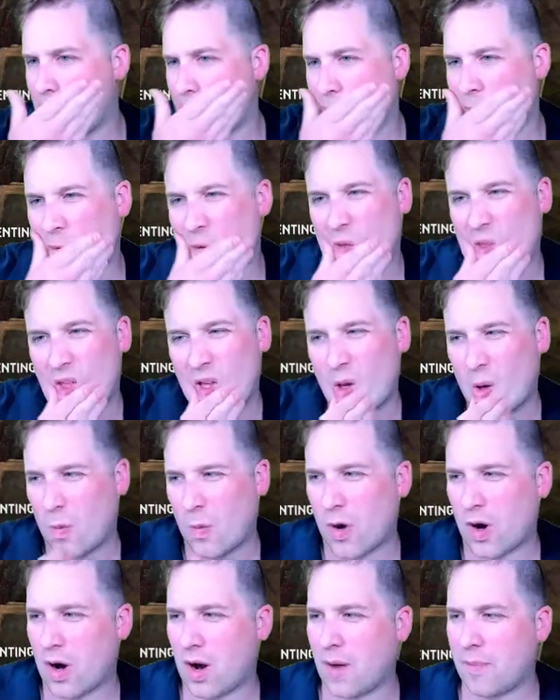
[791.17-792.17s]
I think
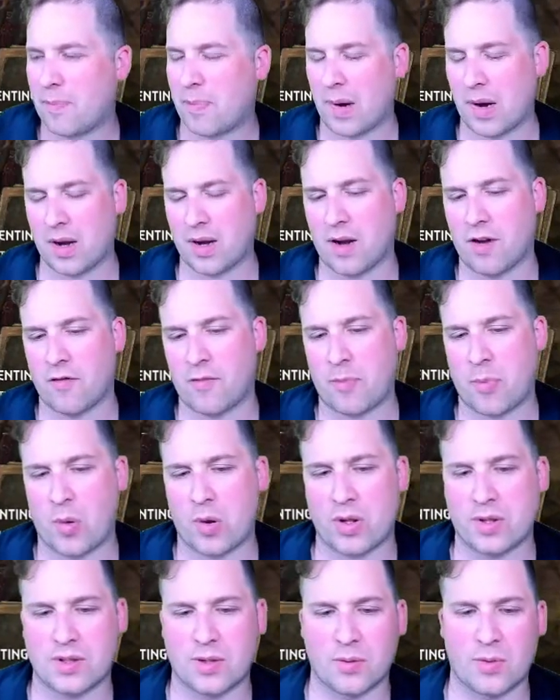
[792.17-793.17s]
we're up by enough
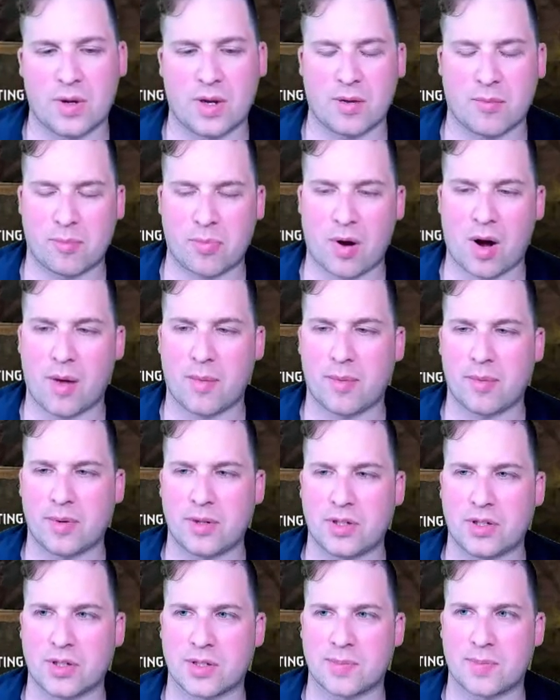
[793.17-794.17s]
points that we could
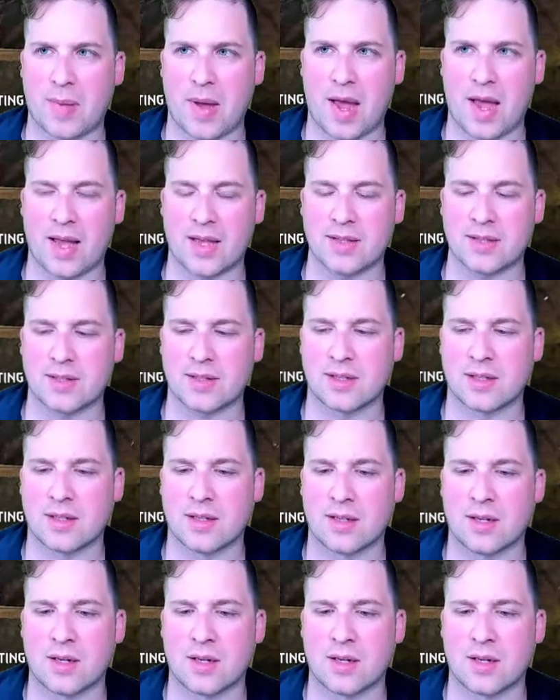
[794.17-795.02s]
probably just pass.